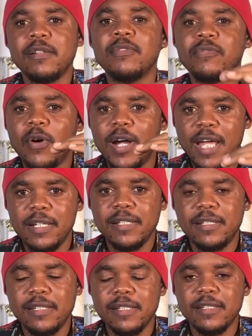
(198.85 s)
for
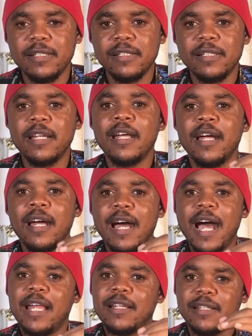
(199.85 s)
editing
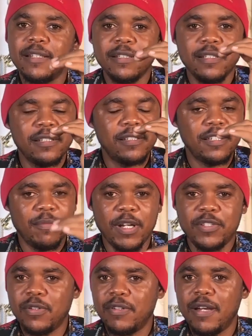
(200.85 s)
and
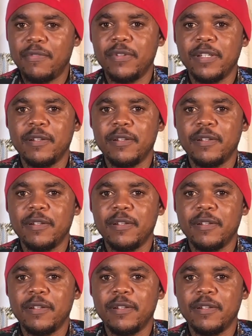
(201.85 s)
cinematography.